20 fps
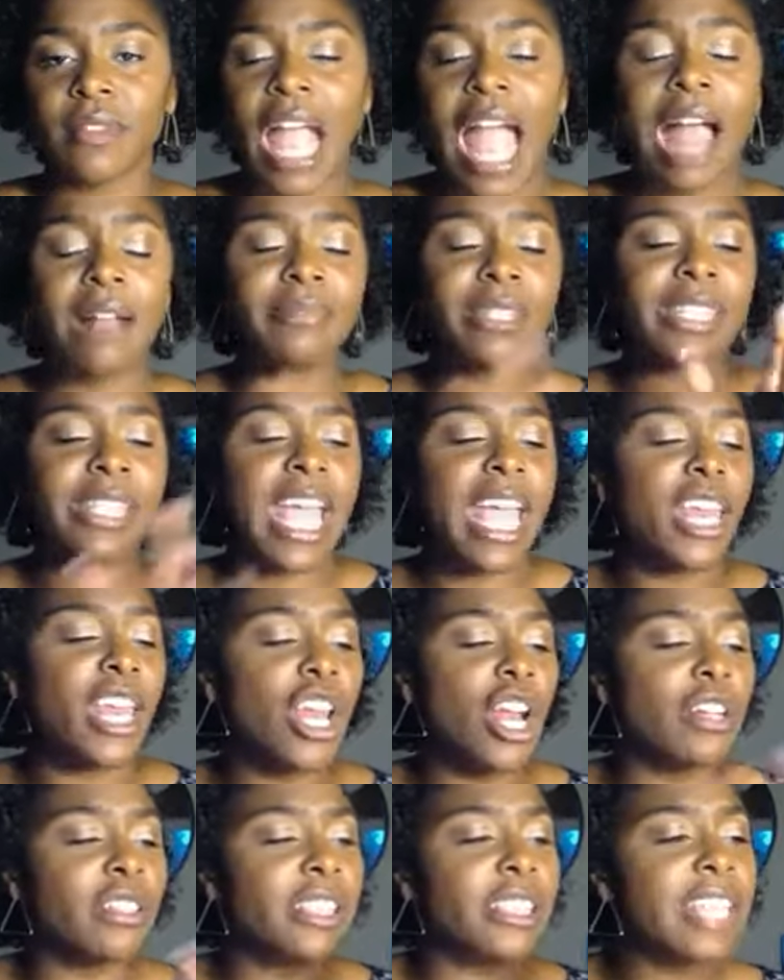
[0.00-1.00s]
I'm standing
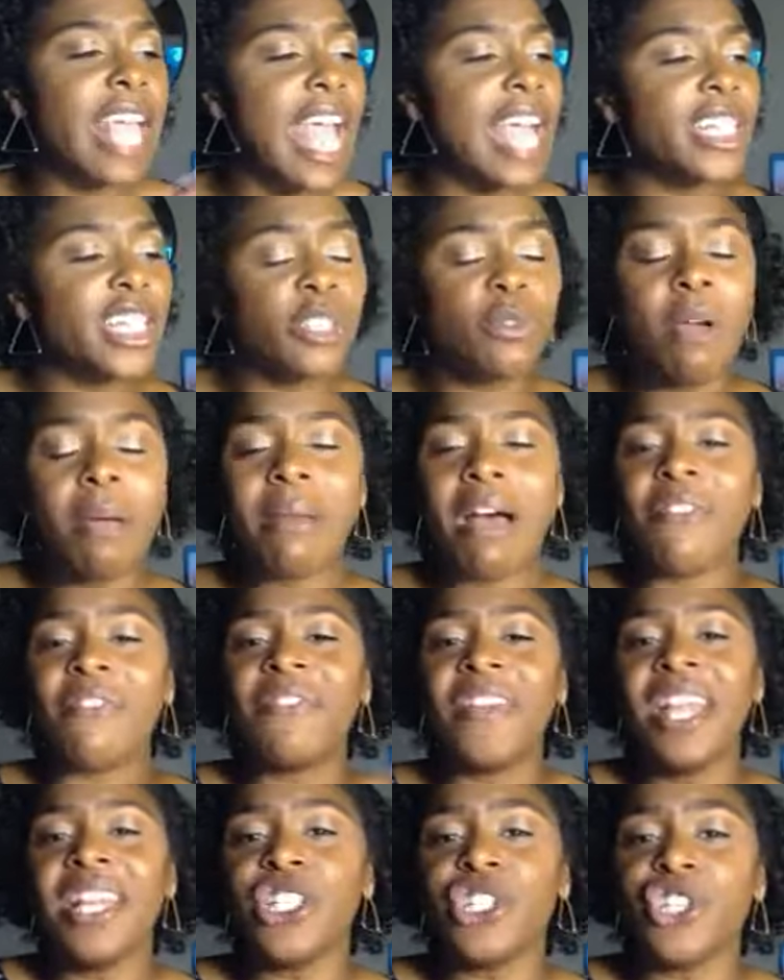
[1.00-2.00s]
on stages where my
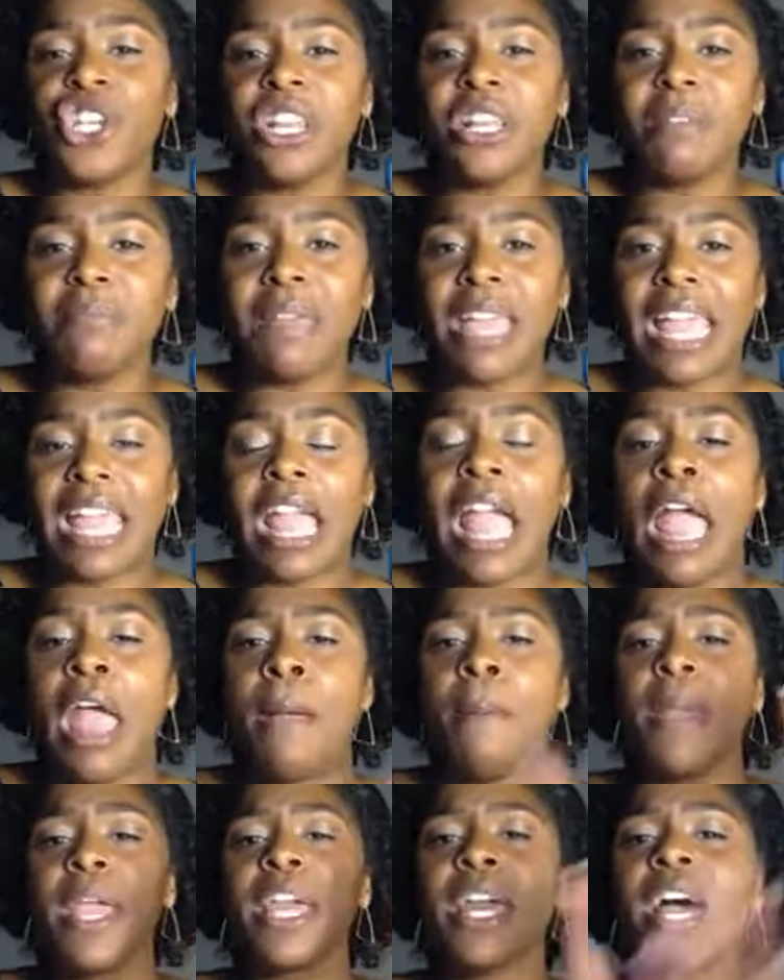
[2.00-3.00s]
feet shouldn't be
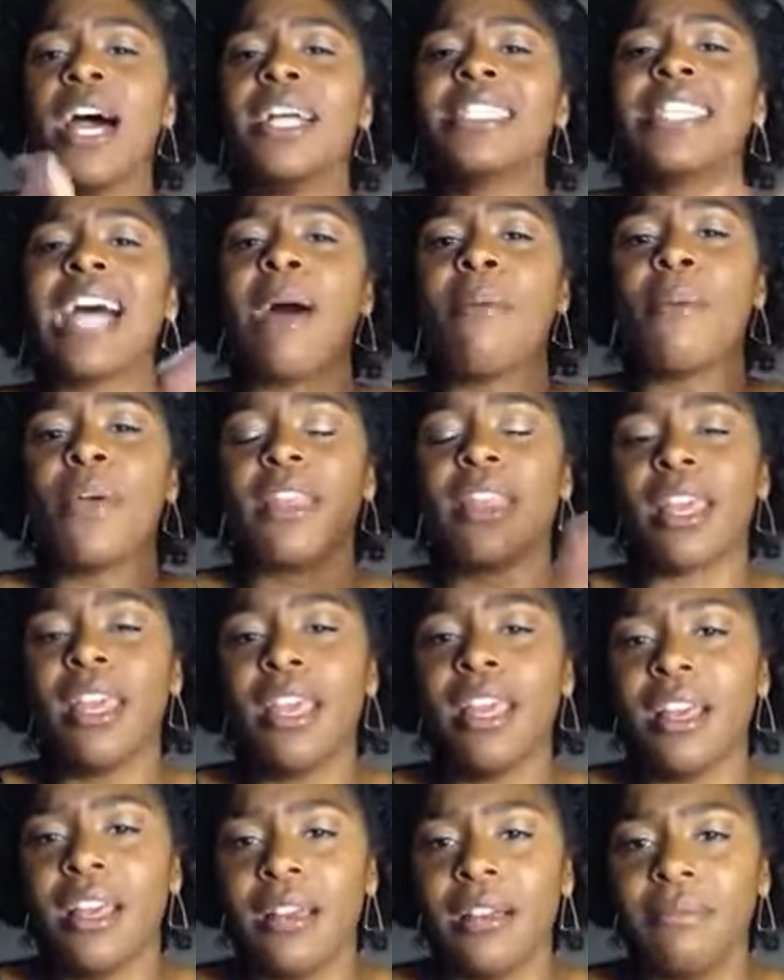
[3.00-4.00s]
because I'm with
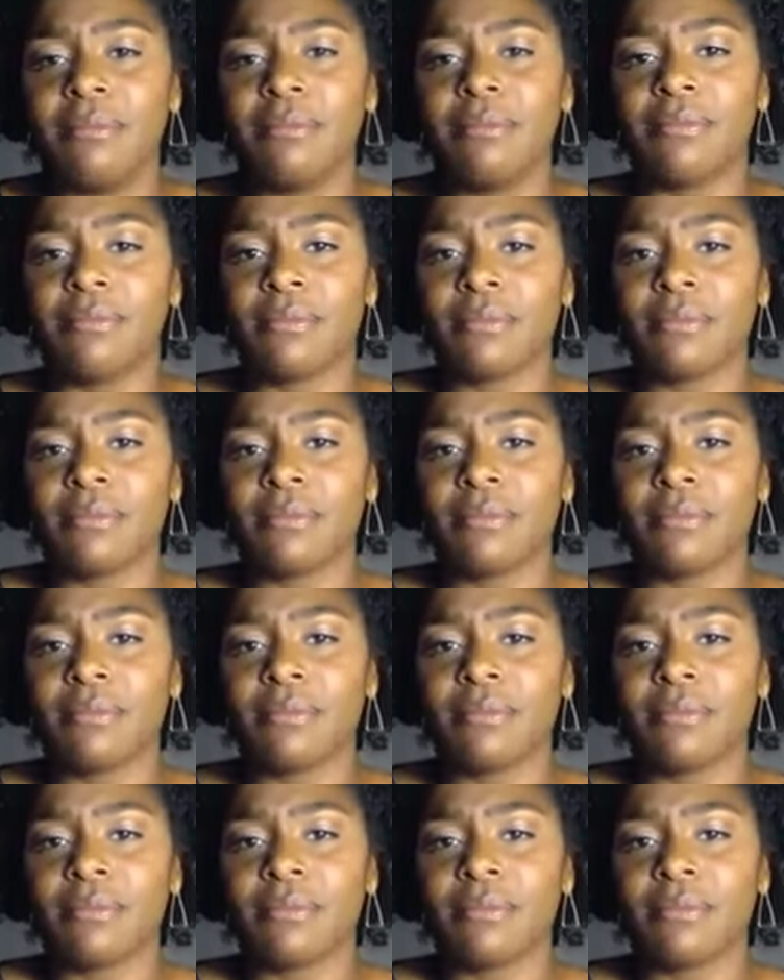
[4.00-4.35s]
him.